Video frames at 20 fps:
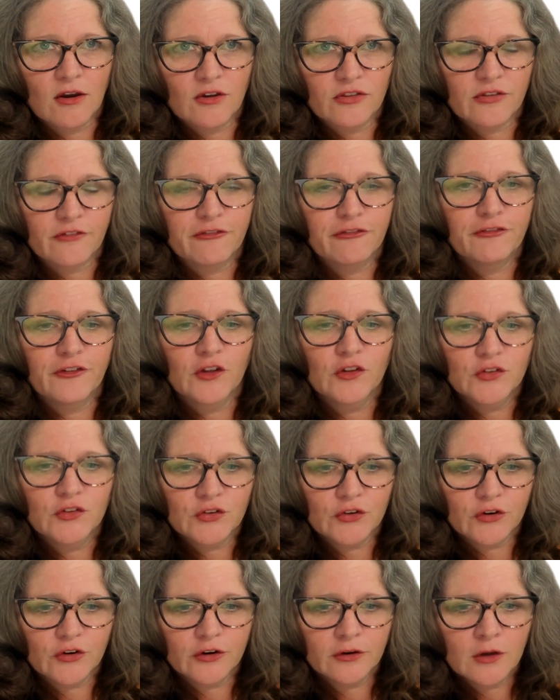are the
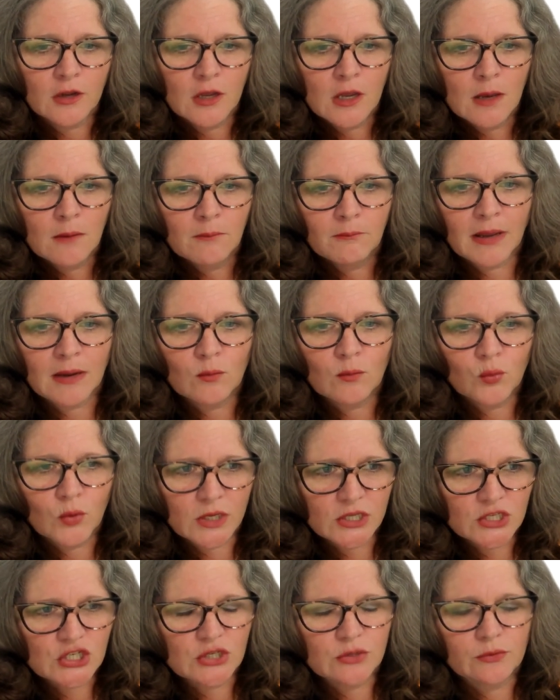filter by
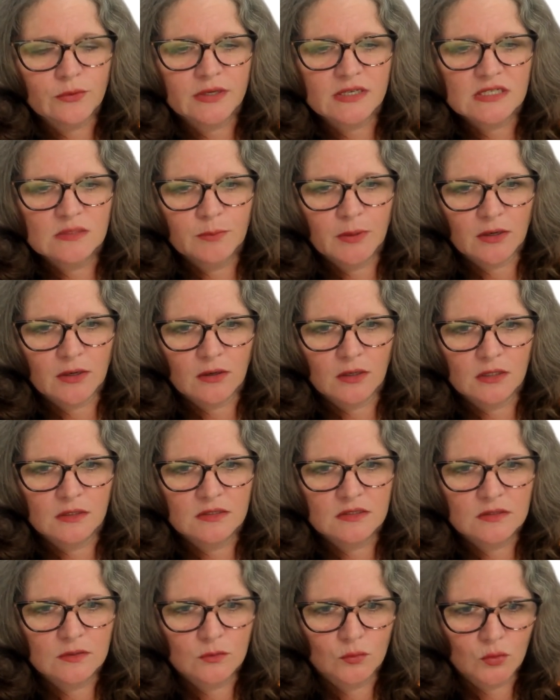which you
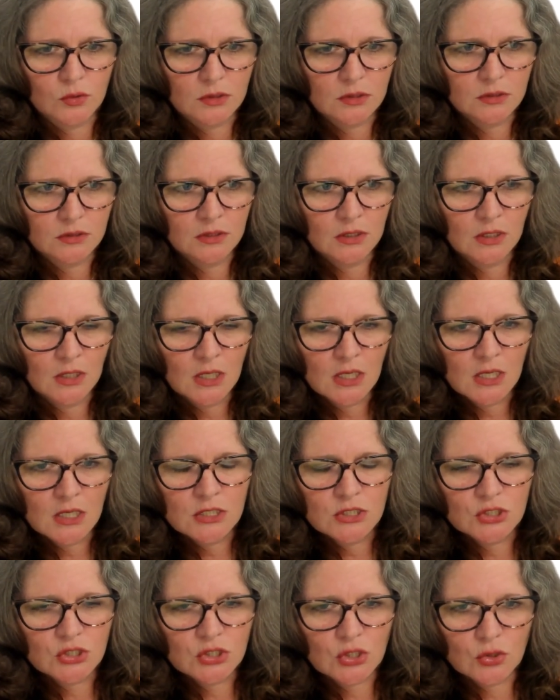experience the world.
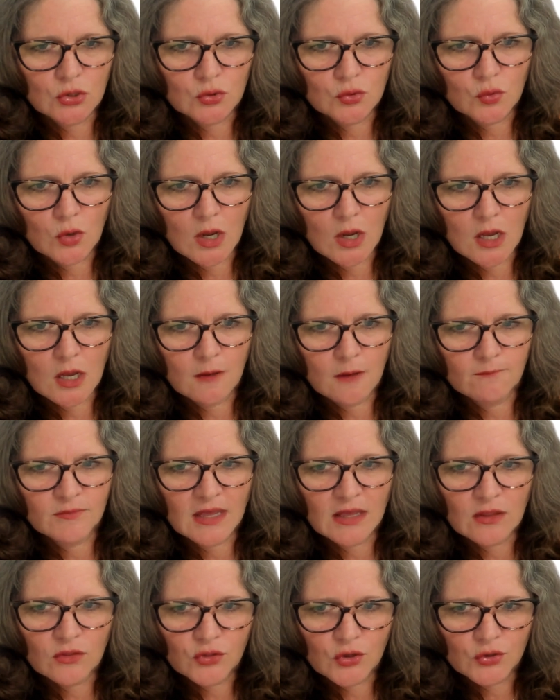So
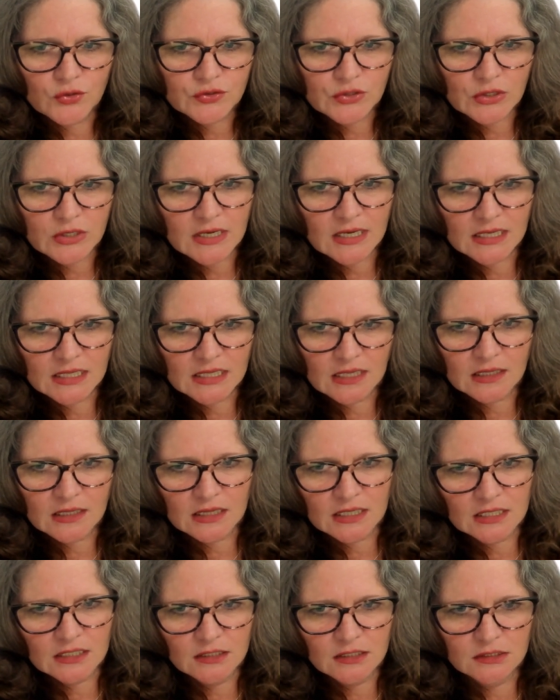that those are kind of
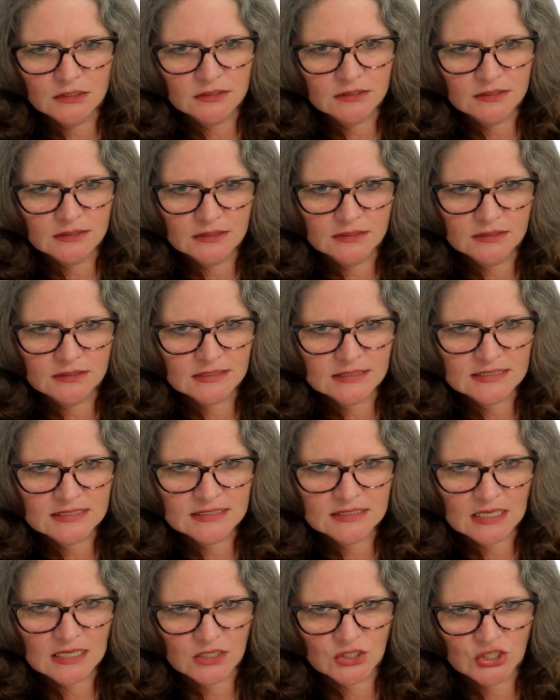little
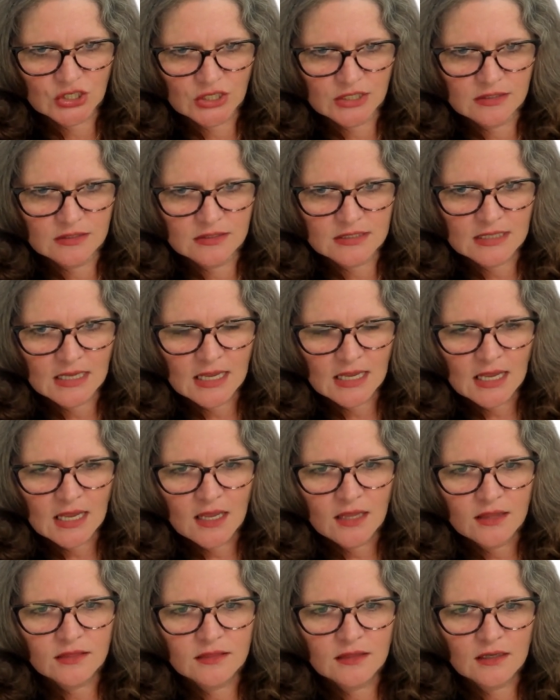distinctions.
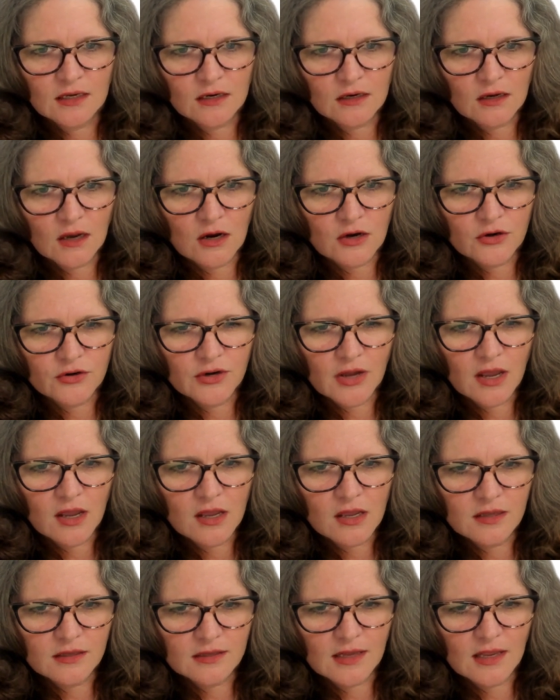There are
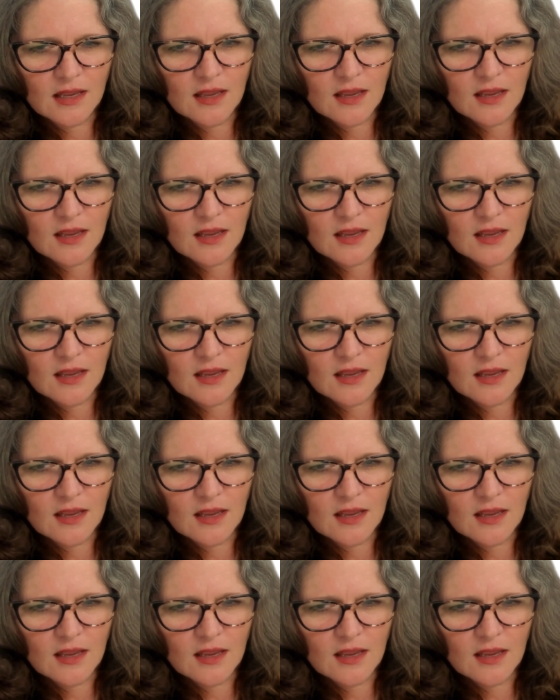not